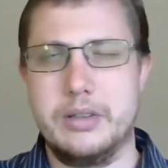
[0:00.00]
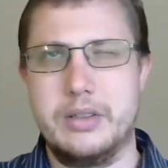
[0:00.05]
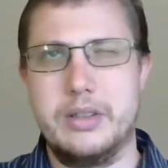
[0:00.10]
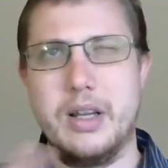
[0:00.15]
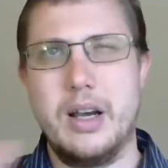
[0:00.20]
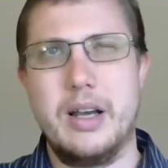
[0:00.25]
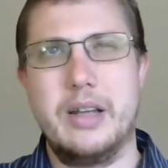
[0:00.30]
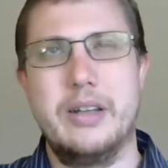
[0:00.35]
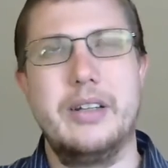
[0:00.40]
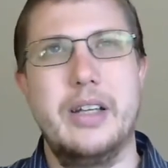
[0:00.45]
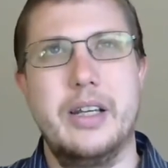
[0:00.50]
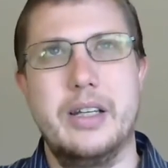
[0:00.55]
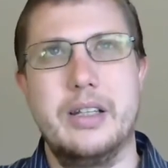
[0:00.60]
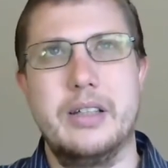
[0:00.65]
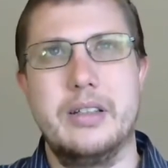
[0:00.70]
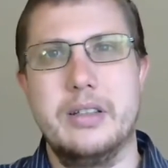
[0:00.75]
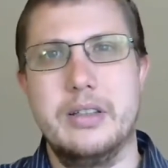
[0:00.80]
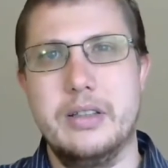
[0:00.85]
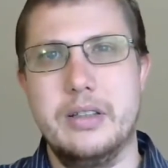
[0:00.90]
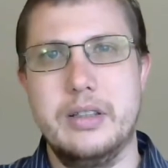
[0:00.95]

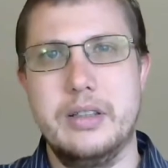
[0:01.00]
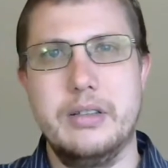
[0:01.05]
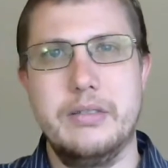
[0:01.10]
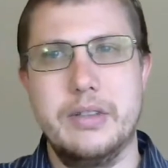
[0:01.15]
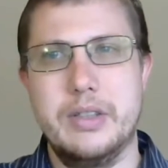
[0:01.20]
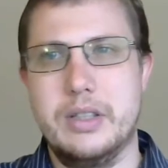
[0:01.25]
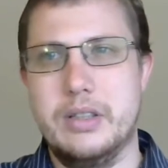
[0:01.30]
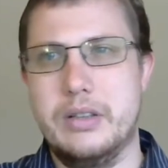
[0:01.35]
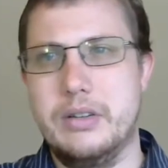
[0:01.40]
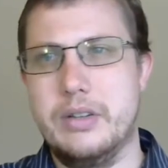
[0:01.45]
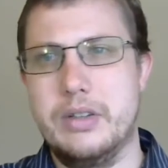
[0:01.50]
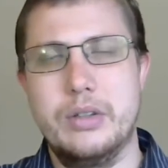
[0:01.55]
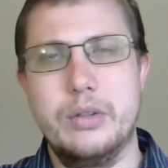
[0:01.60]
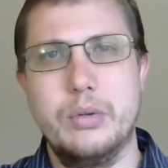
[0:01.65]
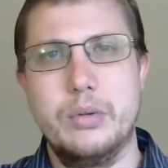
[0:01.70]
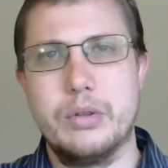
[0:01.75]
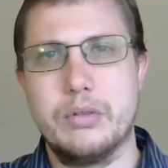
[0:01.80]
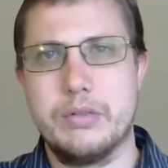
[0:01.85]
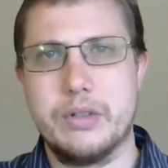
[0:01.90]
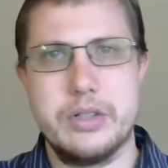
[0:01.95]
.NET, even in the
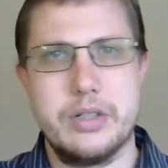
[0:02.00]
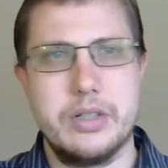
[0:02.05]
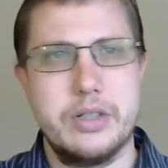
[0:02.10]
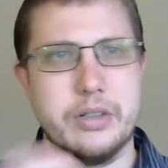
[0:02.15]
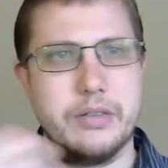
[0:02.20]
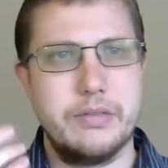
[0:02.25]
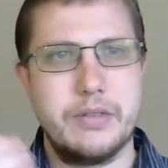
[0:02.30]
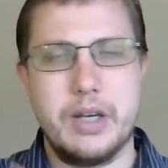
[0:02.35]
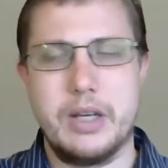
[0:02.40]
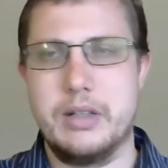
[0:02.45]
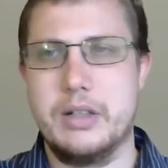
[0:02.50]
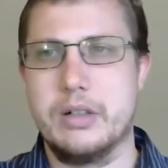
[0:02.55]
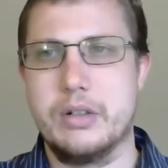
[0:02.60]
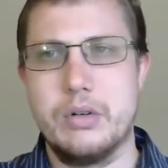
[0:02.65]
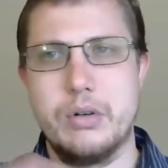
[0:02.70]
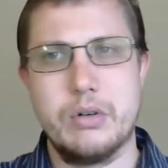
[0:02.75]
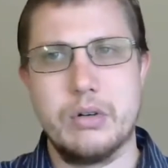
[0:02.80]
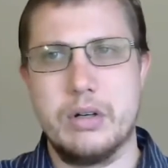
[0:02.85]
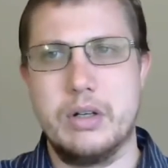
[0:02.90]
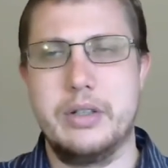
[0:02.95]
newer versions of .NET
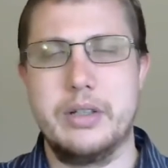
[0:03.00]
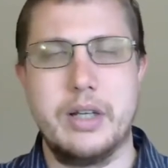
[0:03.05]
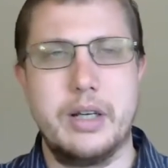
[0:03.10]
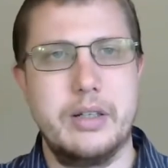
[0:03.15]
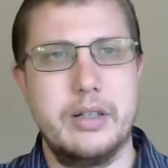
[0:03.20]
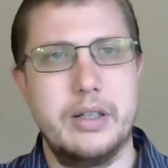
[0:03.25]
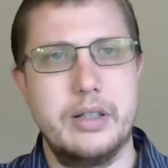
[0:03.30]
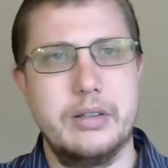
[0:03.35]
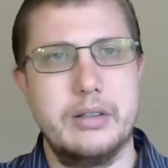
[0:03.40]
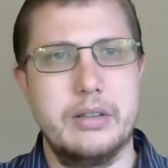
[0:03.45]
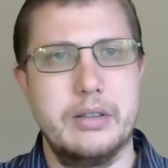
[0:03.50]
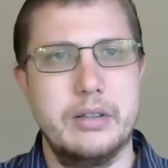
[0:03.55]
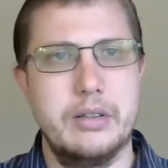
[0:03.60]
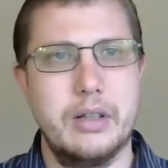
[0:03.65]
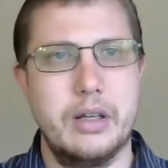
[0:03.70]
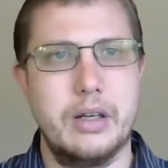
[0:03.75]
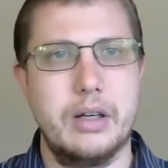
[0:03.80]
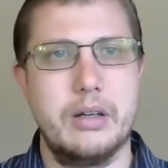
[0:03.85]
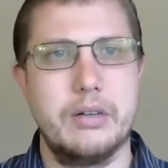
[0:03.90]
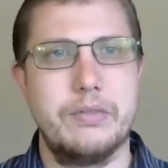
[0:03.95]
Core and .NET
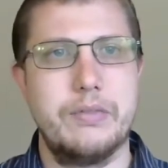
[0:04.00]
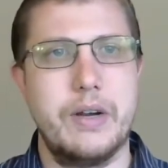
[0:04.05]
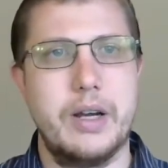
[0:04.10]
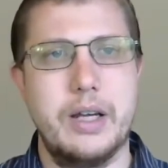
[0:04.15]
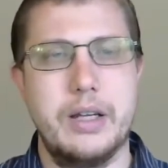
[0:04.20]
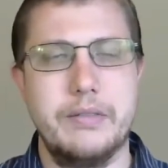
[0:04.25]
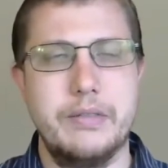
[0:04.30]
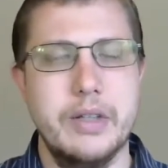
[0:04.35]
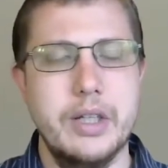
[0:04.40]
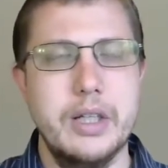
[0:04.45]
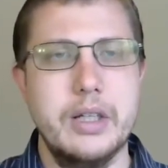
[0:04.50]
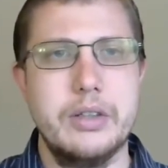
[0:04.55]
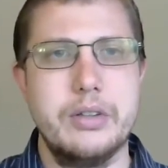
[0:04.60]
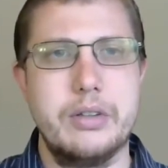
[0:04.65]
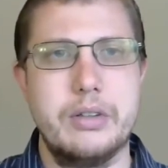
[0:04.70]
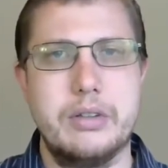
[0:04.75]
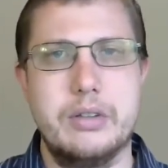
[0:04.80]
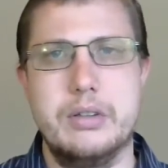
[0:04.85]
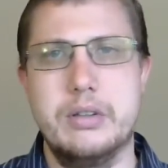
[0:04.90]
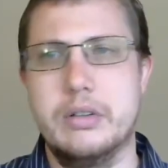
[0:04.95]
uh, 5,
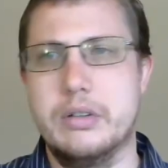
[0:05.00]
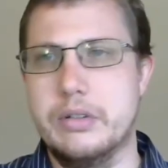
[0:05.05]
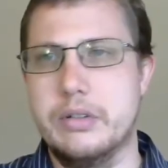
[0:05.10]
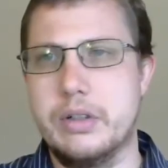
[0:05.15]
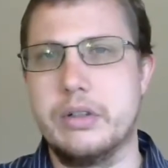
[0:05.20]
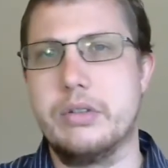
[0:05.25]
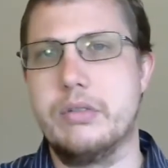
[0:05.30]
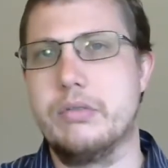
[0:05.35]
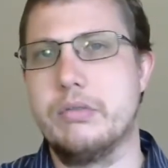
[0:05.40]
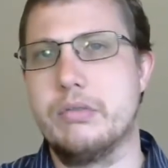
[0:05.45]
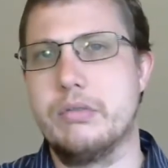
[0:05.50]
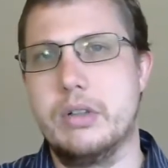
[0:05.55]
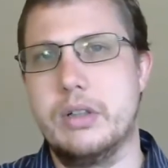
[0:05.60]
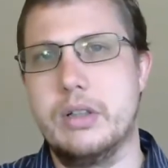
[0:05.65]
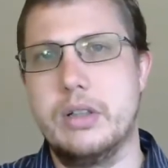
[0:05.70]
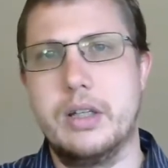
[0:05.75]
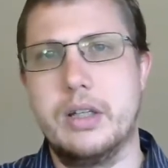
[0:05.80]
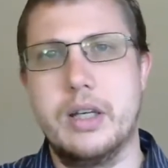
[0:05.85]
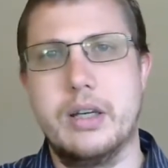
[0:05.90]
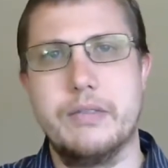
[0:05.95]
still doesn't
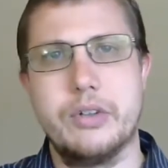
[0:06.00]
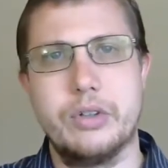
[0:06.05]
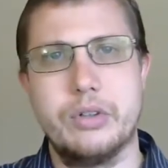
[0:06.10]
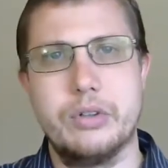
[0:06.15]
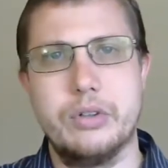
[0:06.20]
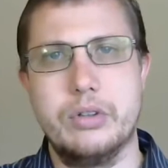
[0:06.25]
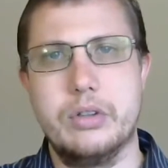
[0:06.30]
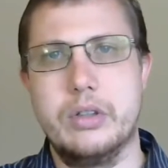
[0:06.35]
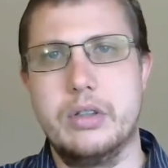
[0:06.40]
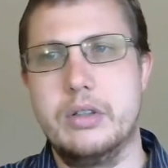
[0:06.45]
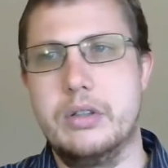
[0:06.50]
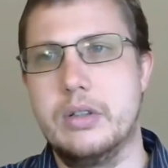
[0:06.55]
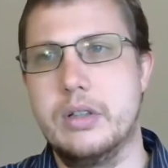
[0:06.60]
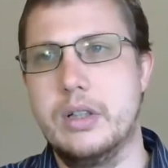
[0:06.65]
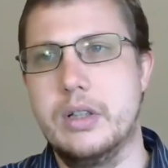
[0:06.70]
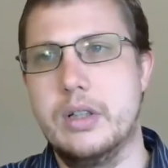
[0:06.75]
really have a good